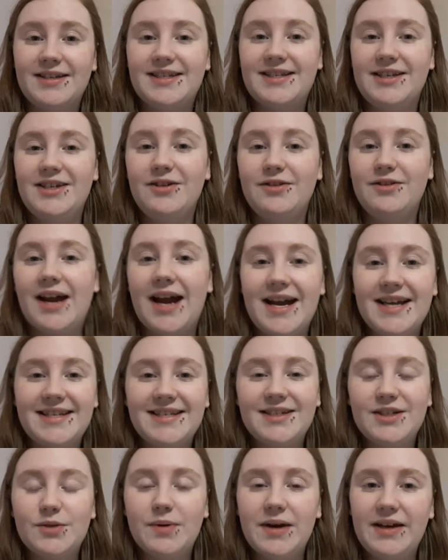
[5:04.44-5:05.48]
see you guys
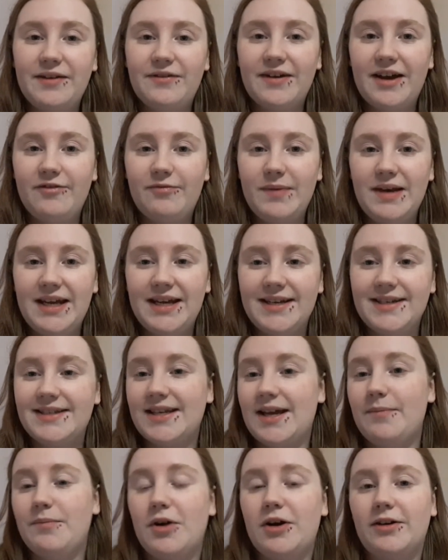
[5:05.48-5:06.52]
in 25 minutes.
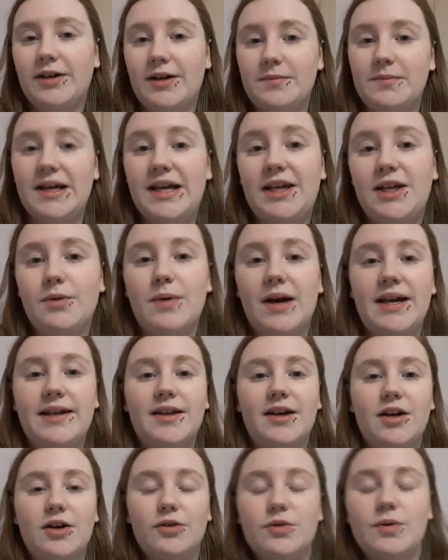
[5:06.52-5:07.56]
I'm not gonna make you wait
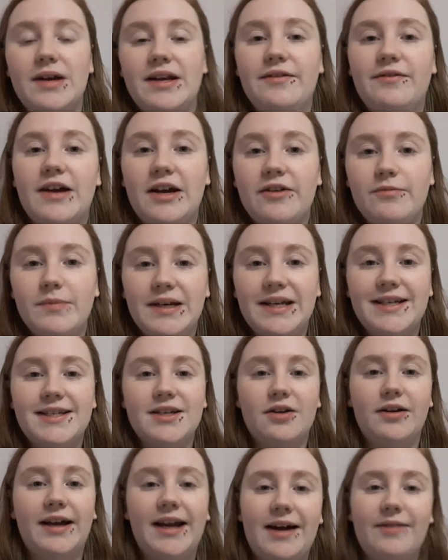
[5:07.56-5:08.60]
the whole 25 minutes
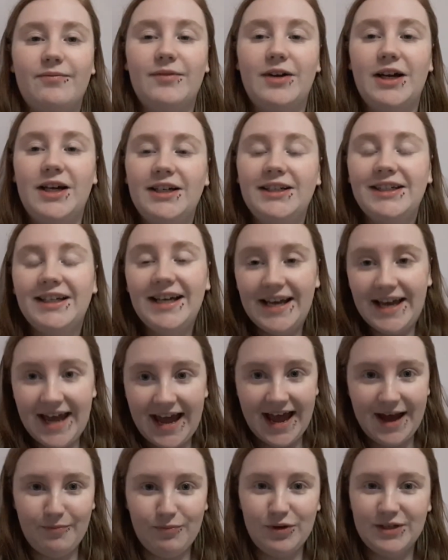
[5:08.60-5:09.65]
on camera,
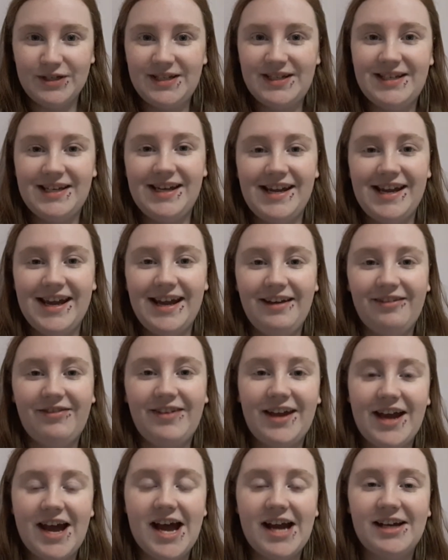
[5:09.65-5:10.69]
and we'll see if
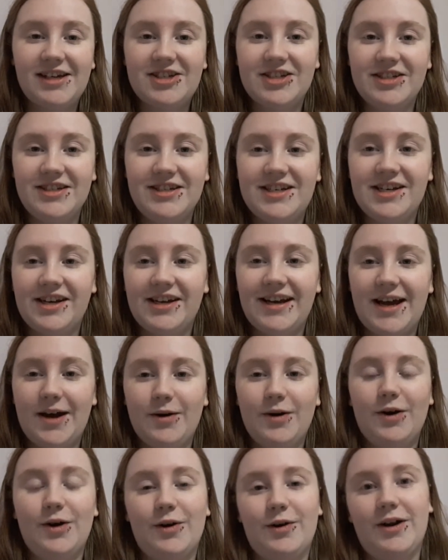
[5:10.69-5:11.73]
they actually turn
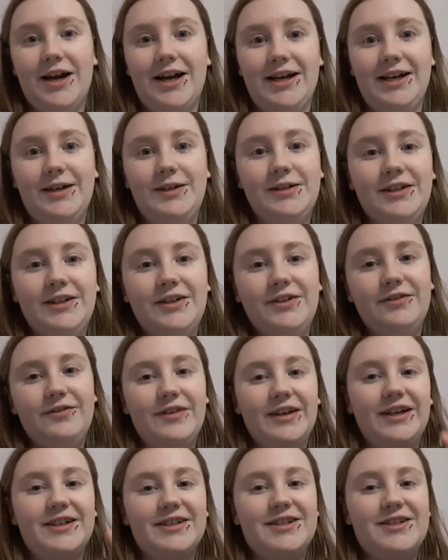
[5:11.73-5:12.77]
out all right.
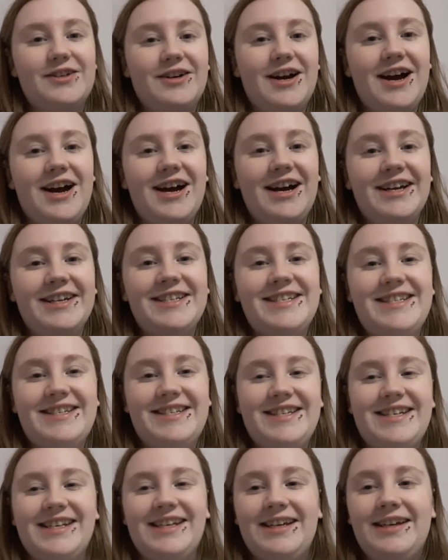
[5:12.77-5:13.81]
Fingers crossed.